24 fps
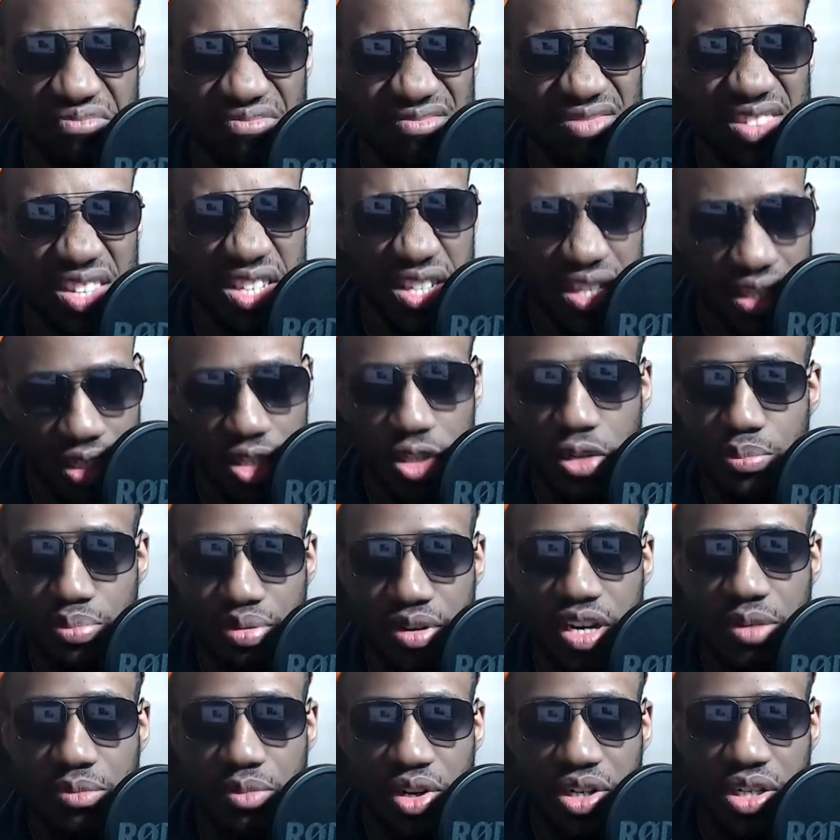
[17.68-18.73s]
still pretty
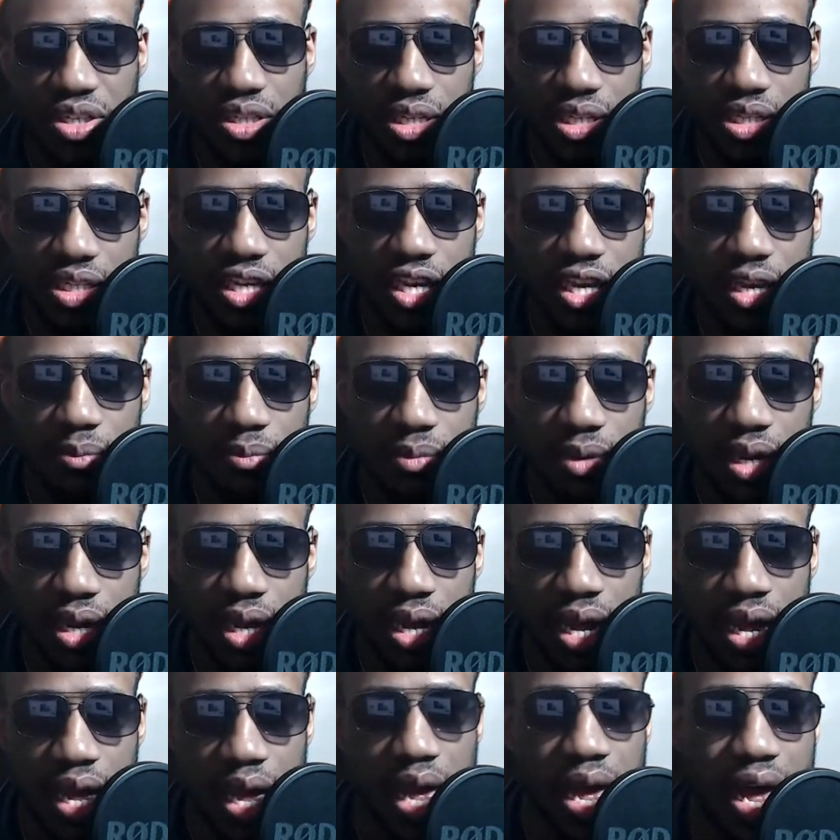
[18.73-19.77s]
much the same.
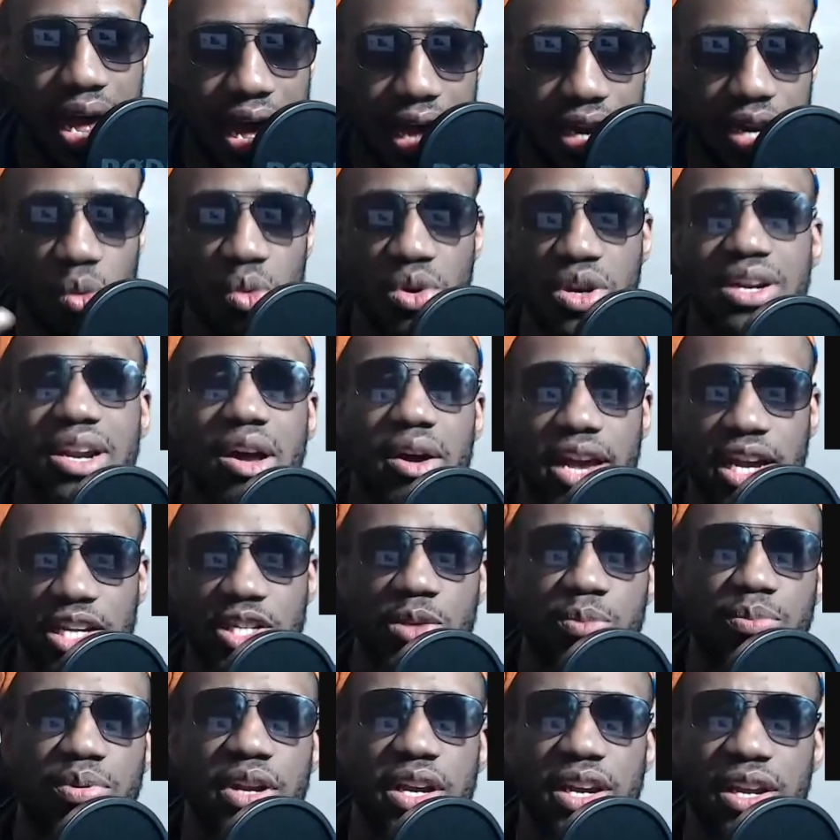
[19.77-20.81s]
And I want to now
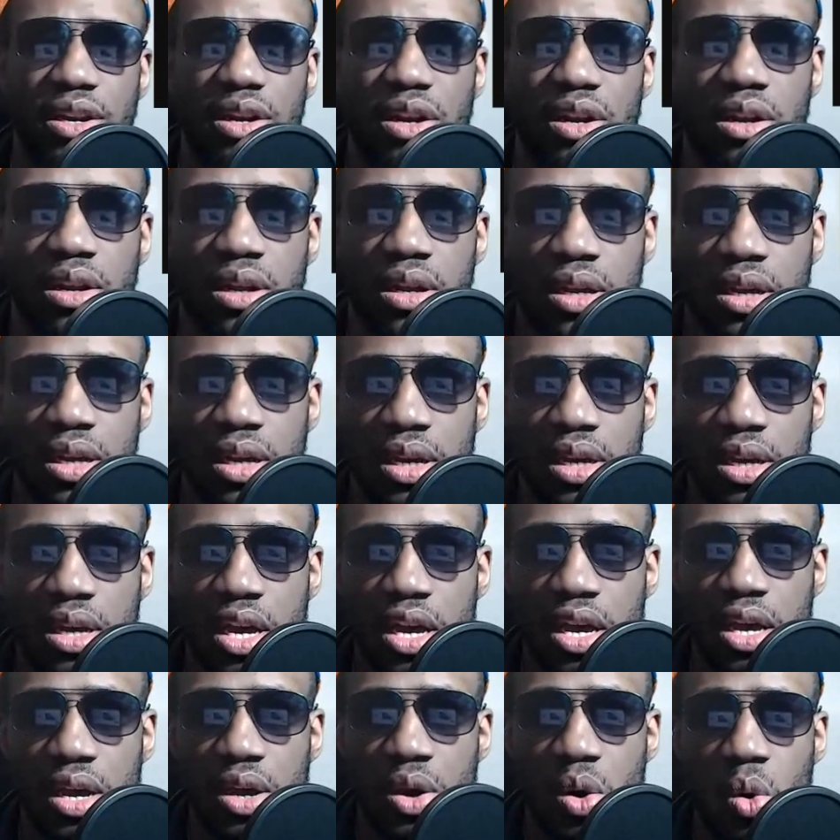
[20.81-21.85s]
explain
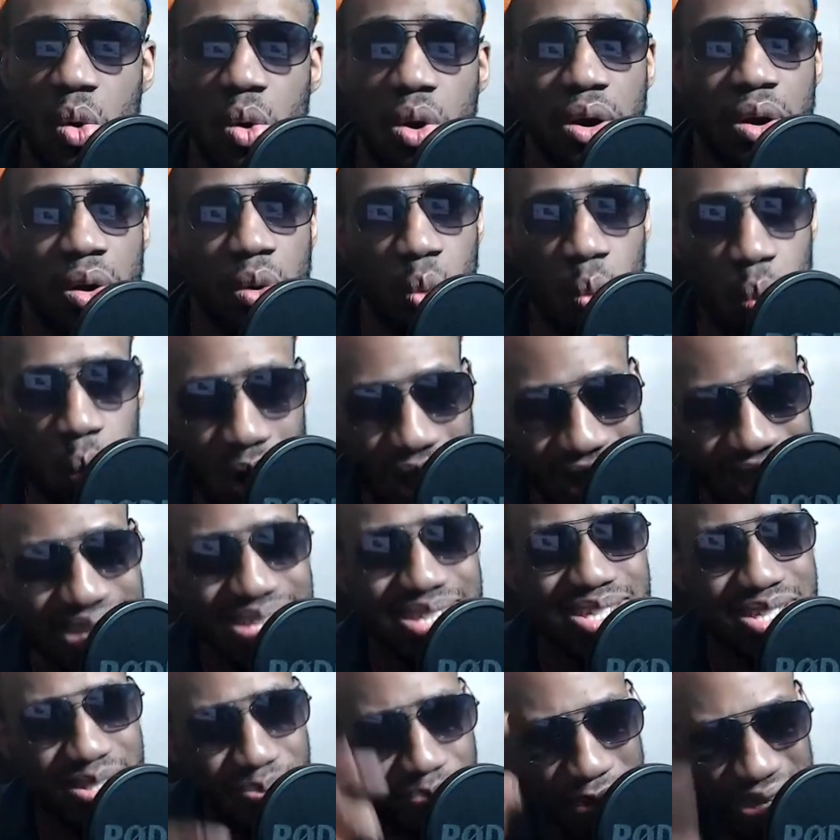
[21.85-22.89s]
why
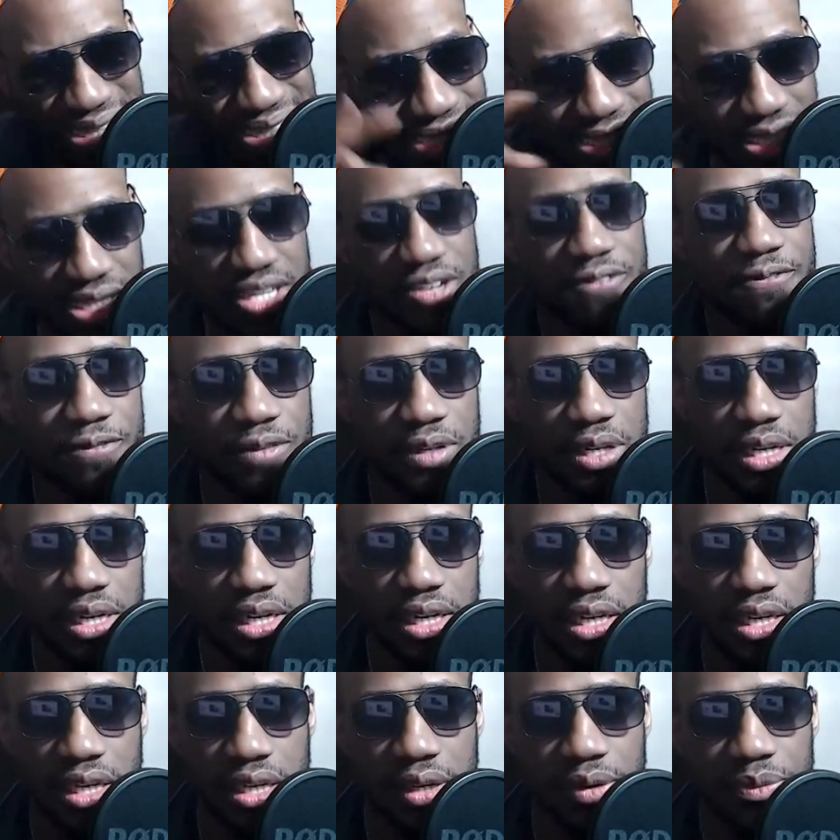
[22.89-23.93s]

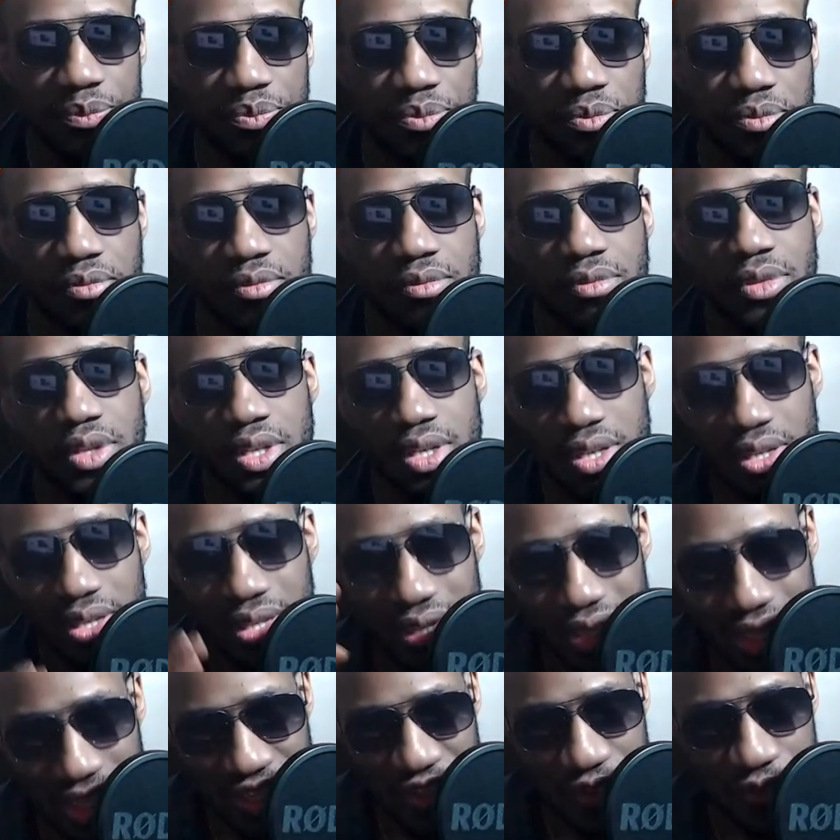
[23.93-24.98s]
specifically
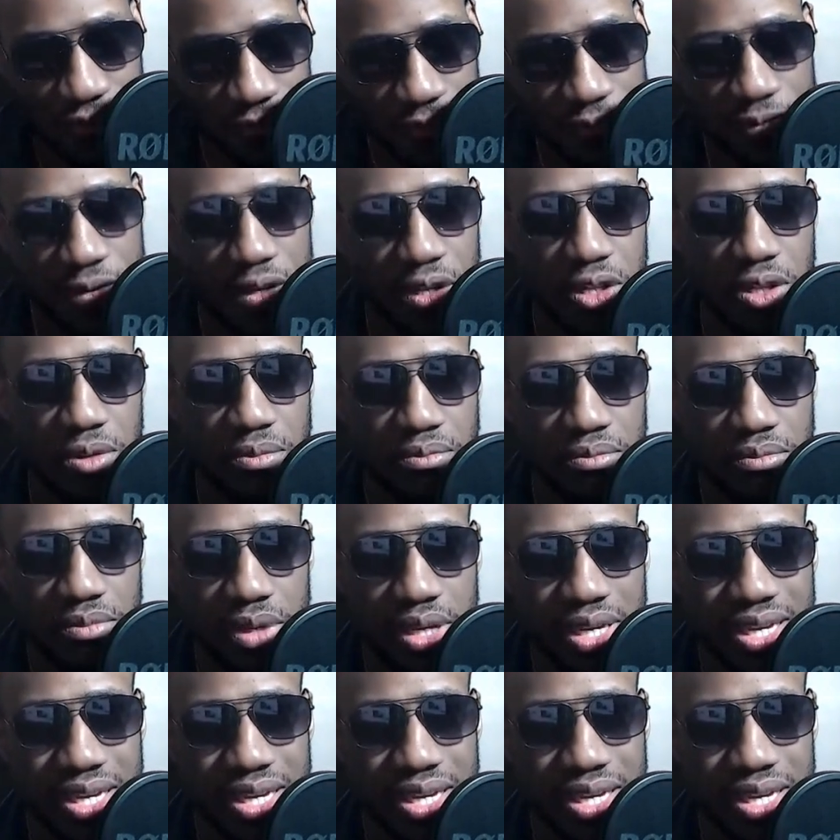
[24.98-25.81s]
this film